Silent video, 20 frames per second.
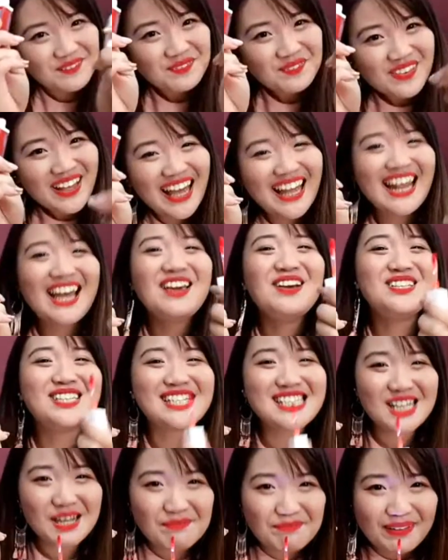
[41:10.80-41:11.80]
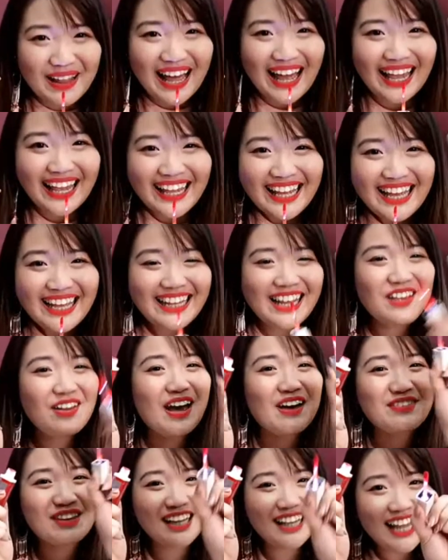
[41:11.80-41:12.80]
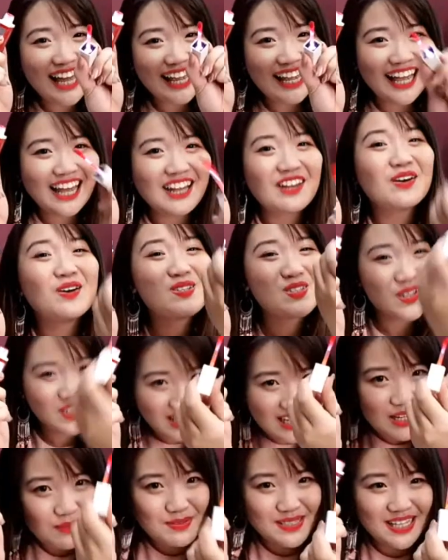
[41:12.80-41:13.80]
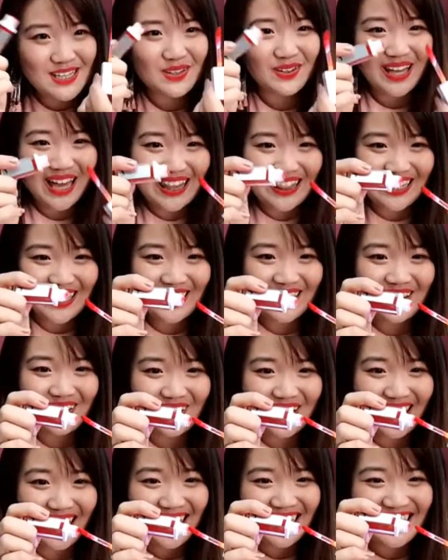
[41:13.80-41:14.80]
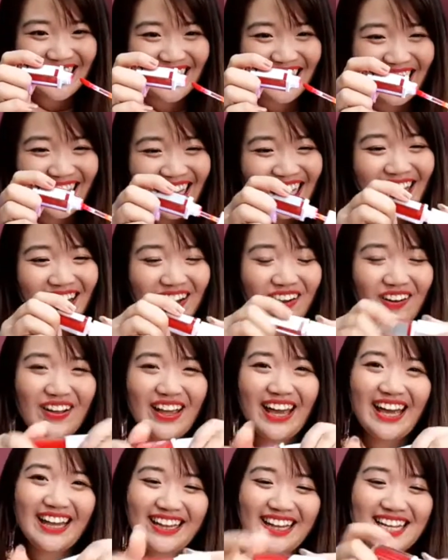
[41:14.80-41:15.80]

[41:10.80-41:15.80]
and then you just apply. Then you have the light and also the lipstick together, okay? okay,